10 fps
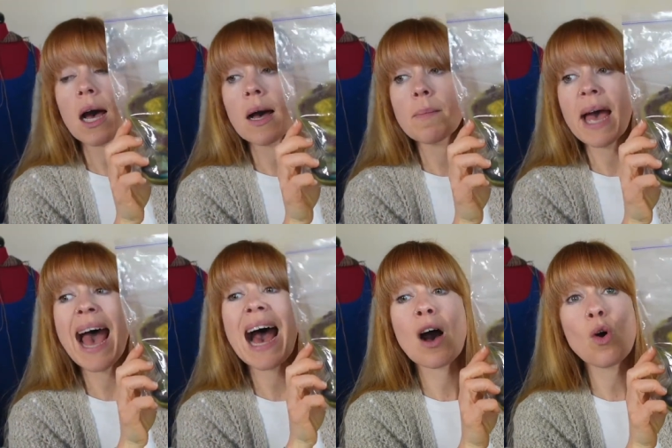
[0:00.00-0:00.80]
um,
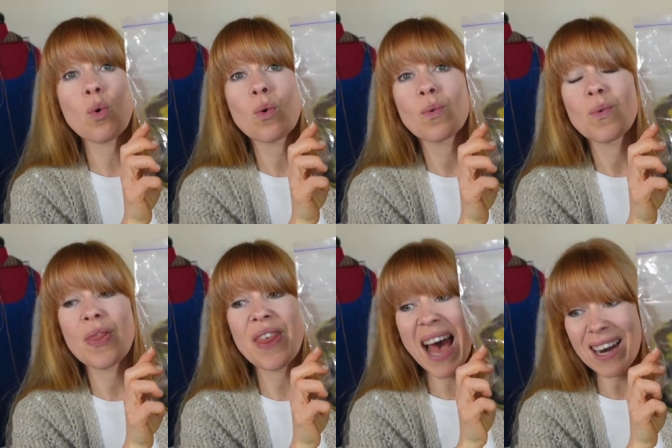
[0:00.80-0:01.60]
how
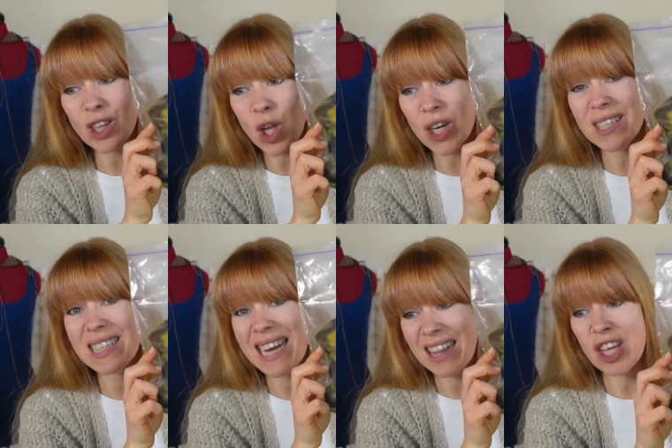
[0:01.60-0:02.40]
that
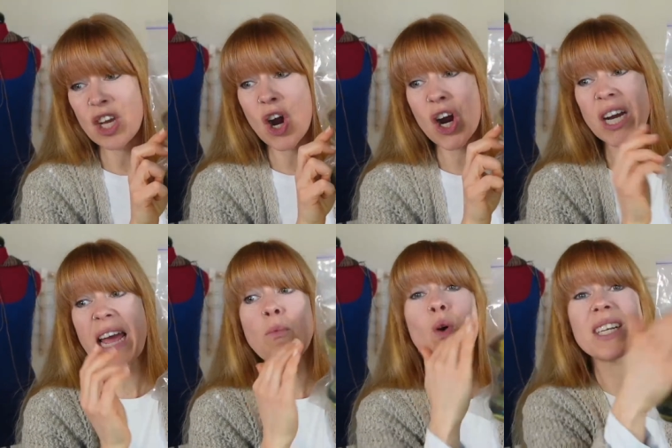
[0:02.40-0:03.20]
looks in the yarn
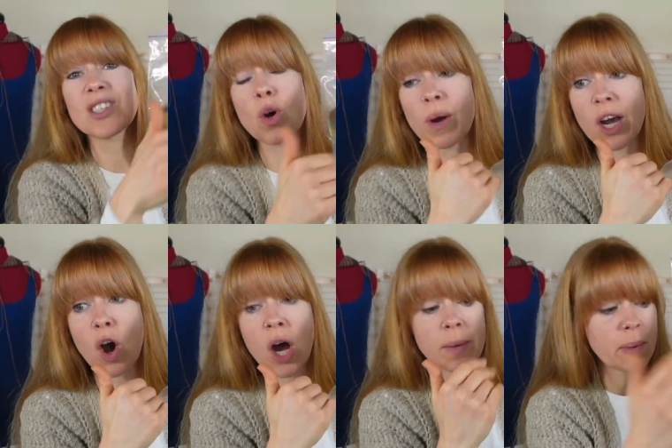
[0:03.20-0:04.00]
and what's going
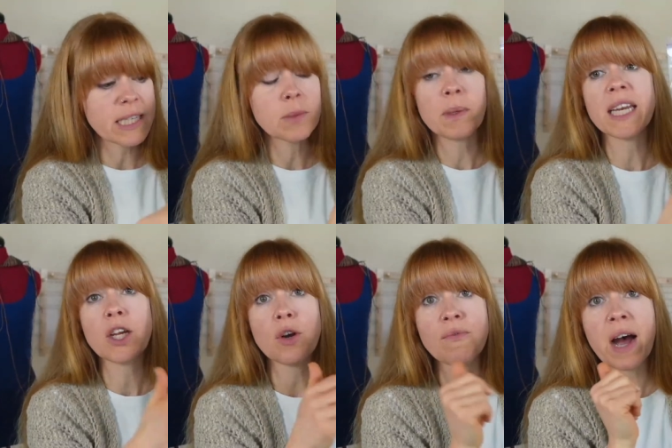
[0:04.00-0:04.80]
on by
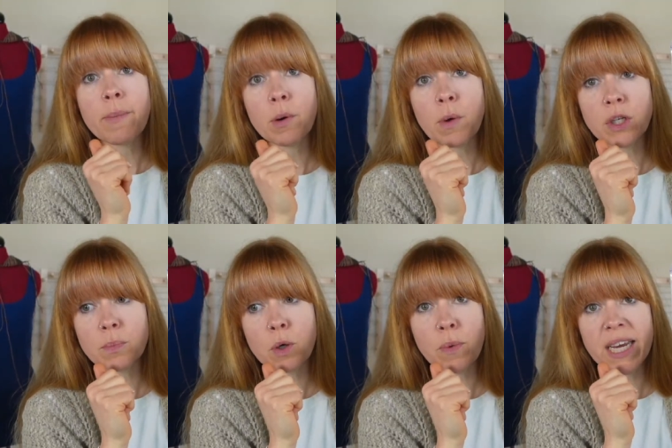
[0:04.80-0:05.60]
splitting your fiber
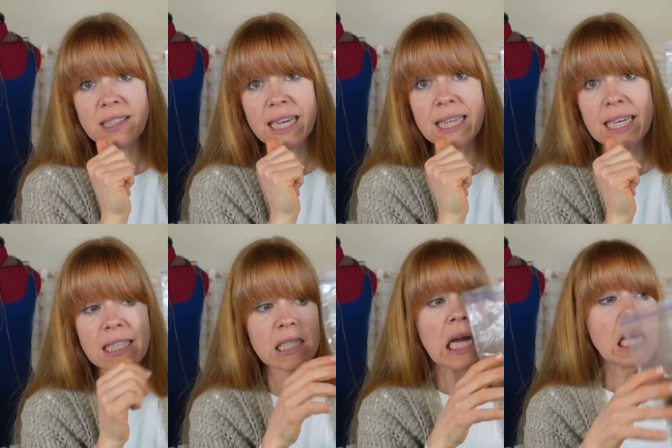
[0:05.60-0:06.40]
multiple ways like
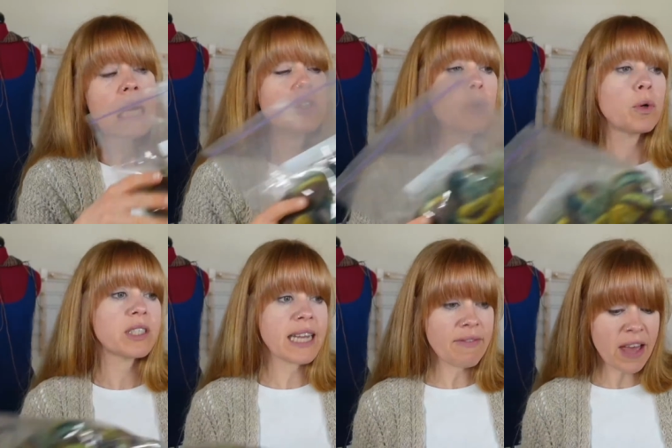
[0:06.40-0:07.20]
this. So we'll
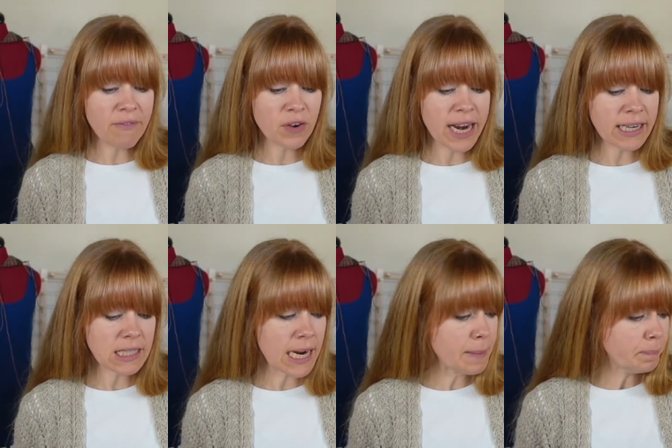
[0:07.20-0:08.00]
save that for
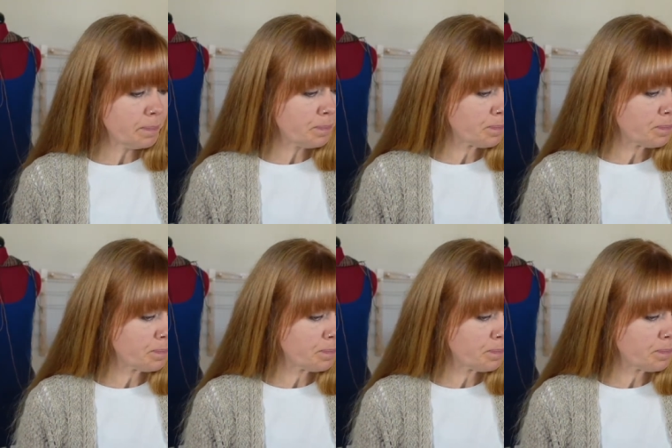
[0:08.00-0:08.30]
next time.